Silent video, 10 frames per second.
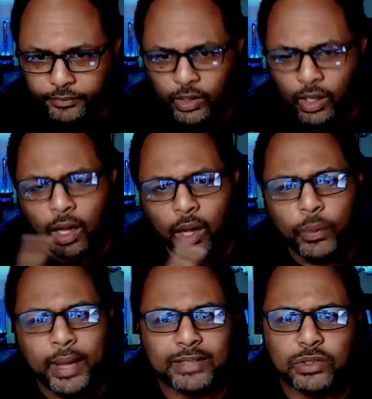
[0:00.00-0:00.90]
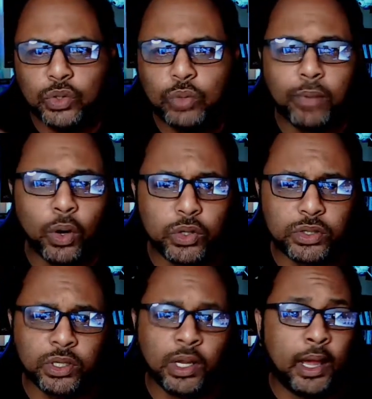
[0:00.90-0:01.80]
We got some new
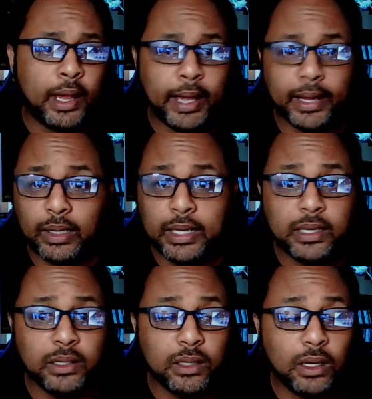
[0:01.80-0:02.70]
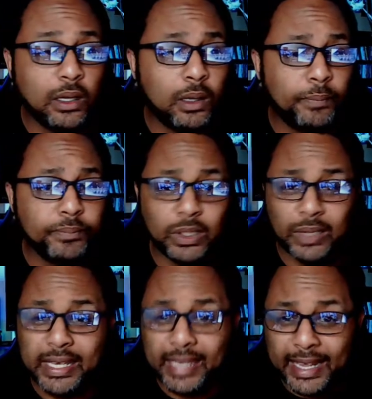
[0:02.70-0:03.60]
merch. I got the link in the
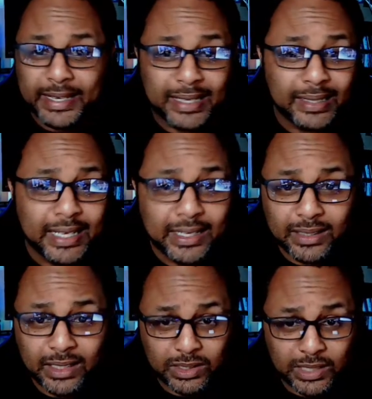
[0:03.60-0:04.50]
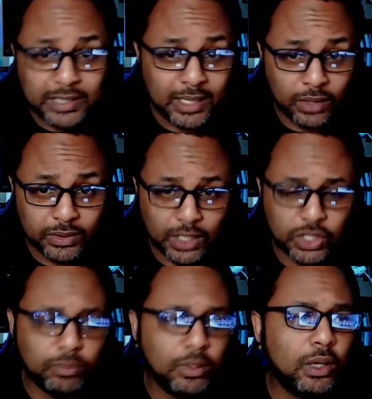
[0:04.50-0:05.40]
the detail
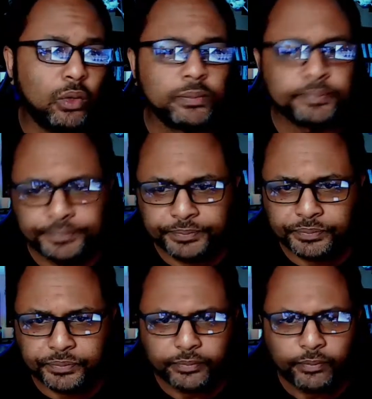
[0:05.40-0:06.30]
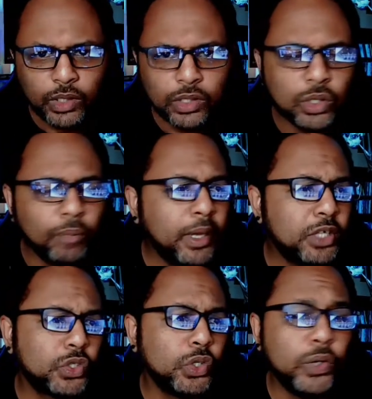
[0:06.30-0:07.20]
section below. So make
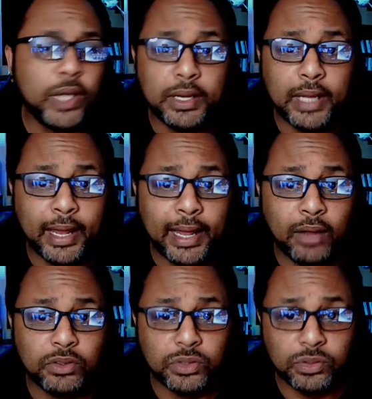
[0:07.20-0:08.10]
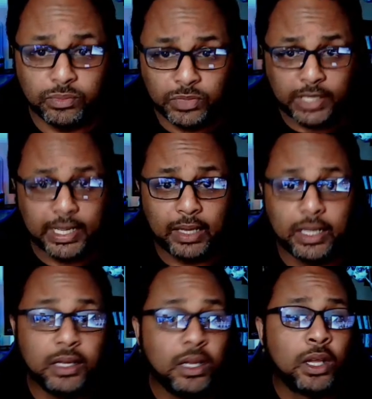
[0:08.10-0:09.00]
sure you hit that out. Check that
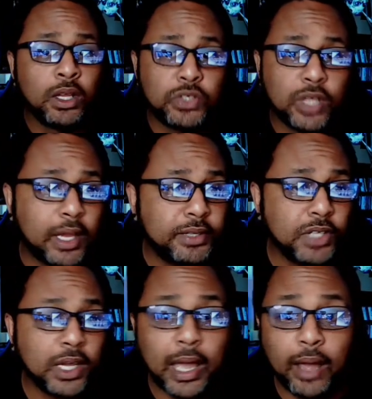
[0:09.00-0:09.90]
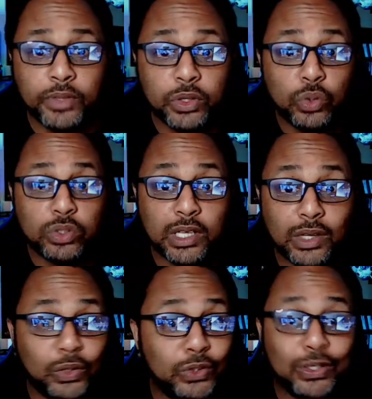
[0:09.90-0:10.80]
link. Check out the new
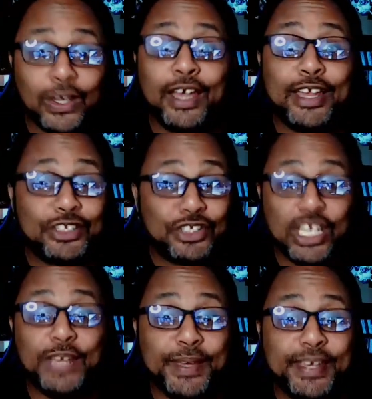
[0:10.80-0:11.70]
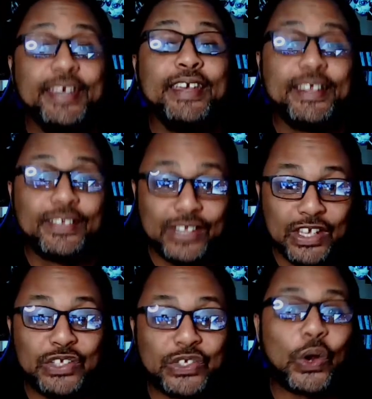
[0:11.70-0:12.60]
Steel's Chibi
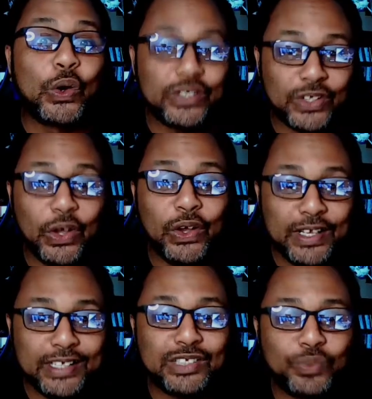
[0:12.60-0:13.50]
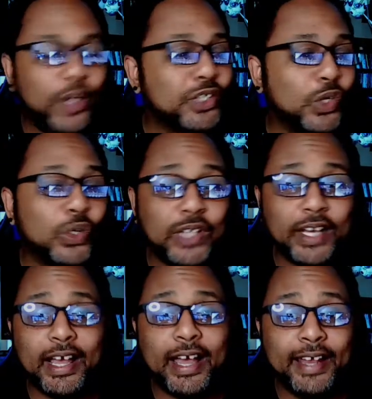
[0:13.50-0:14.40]
t-shirts, hoodies, and sweatshirts I
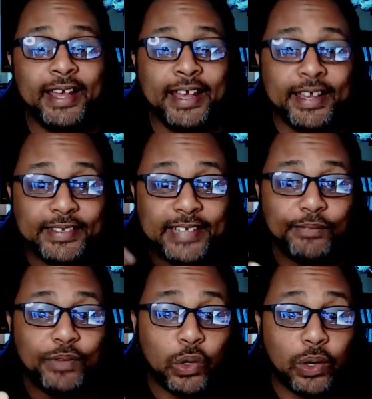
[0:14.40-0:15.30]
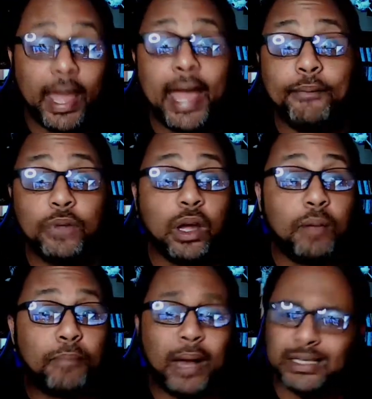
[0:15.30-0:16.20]
got. Definitely gonna have an
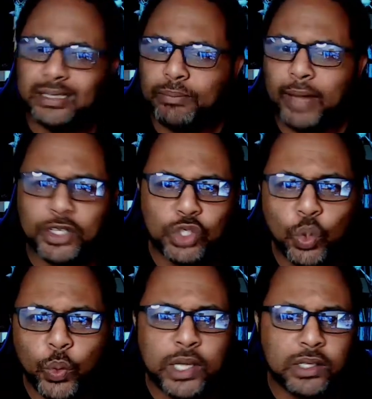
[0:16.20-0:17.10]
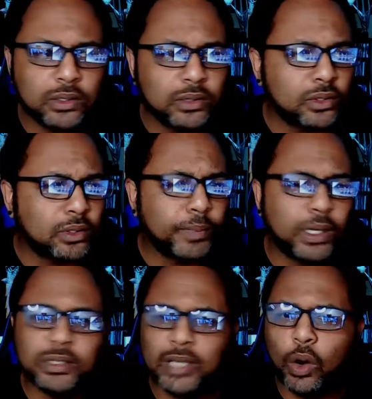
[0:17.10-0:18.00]
unboxing in about 2 weeks
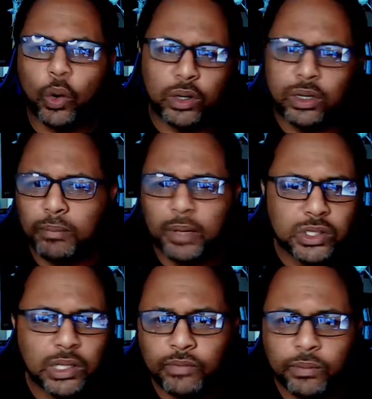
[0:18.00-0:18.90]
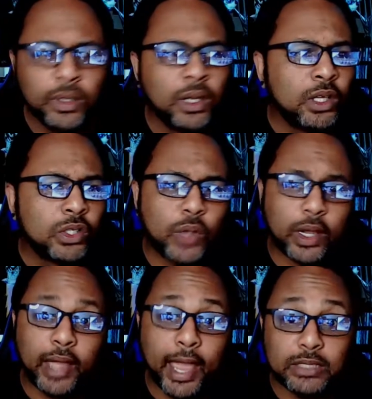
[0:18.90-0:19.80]
because I ordered a bunch of them so I
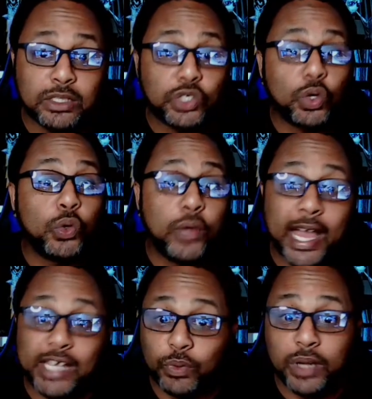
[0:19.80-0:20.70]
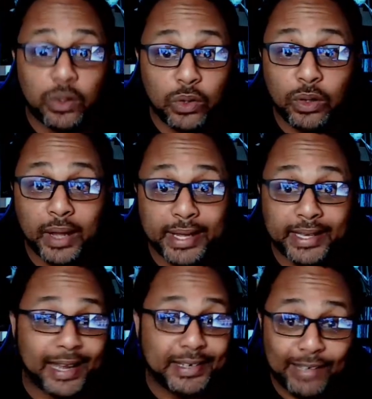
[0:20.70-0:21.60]
can actually show you guys what they look like,
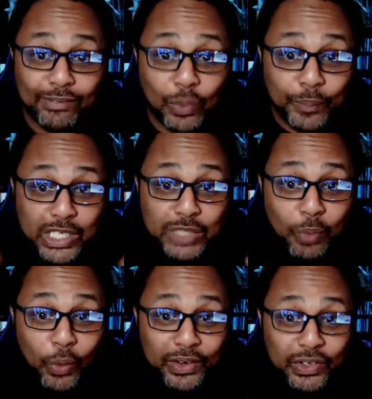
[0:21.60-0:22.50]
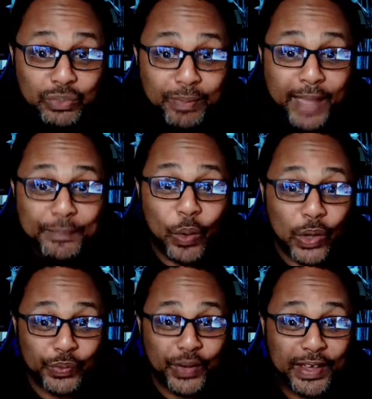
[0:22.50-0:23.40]
and I definitely will be sporting those bad boys
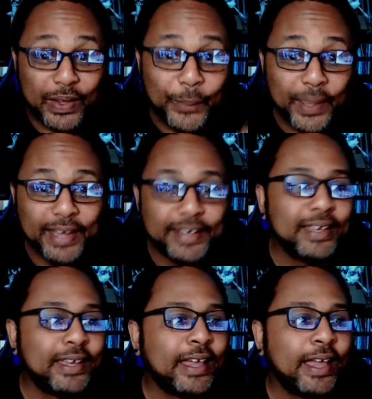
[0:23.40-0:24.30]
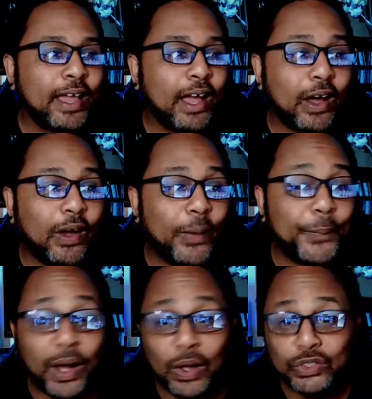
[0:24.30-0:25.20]
when they come in.
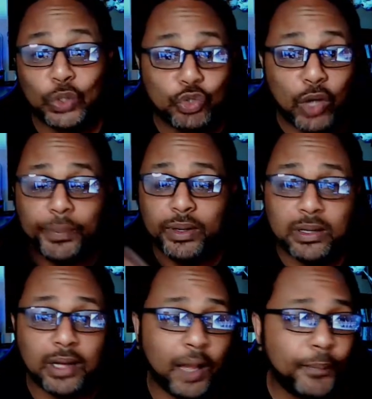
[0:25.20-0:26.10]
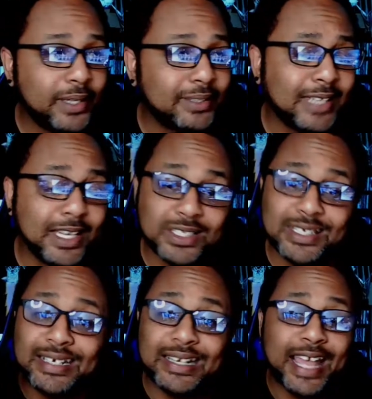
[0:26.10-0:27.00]
Also drop in the comment
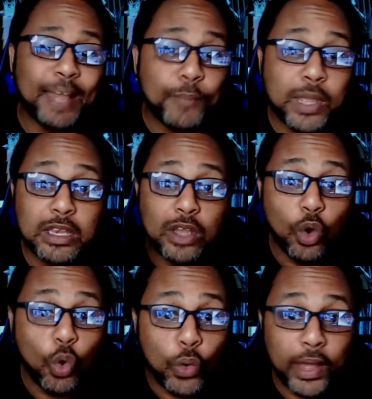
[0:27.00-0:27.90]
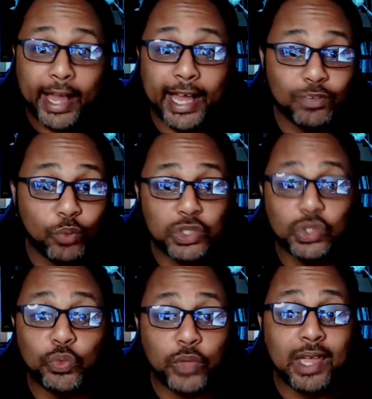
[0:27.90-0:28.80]
section, let me know guys what you
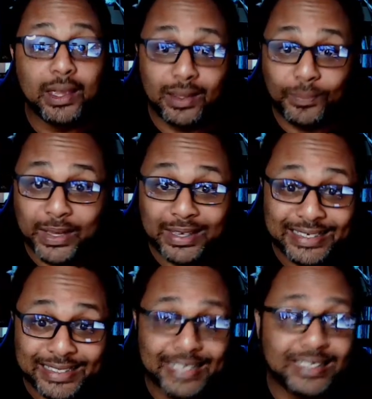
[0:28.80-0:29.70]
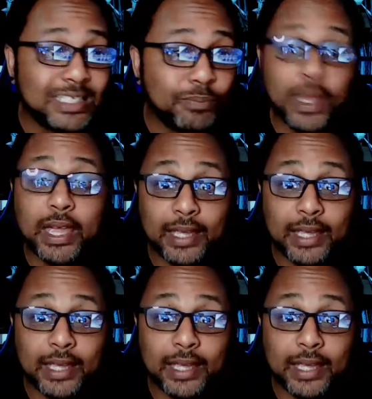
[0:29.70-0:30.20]
think, because this is big.